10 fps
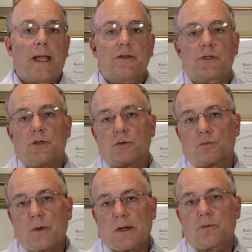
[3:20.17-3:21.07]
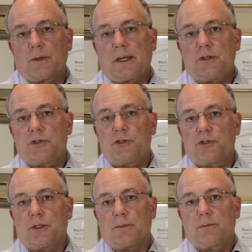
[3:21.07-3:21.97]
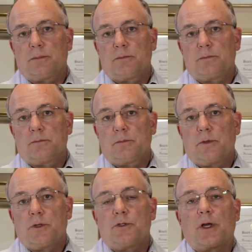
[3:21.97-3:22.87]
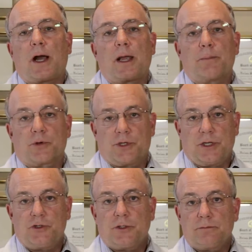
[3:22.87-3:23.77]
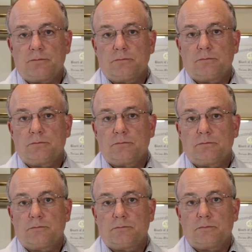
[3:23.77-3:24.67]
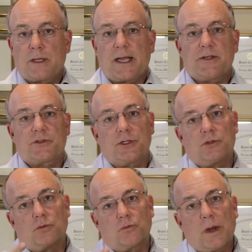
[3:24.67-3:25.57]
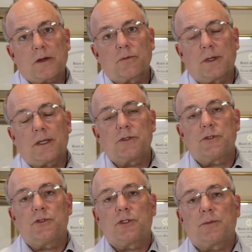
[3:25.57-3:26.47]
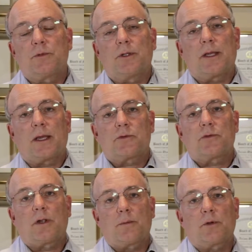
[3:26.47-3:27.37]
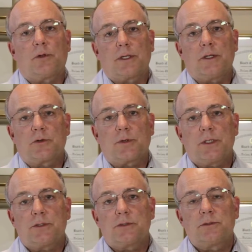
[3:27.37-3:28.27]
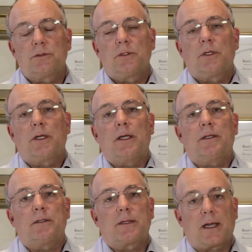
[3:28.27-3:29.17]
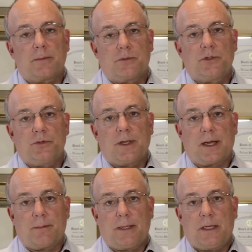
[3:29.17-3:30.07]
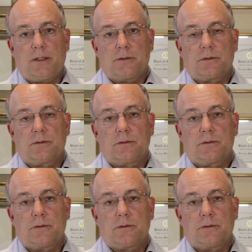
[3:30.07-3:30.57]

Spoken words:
Has a direct relationship to hypertension, has a direct relationship to the astronomical increase in type 2 diabetes,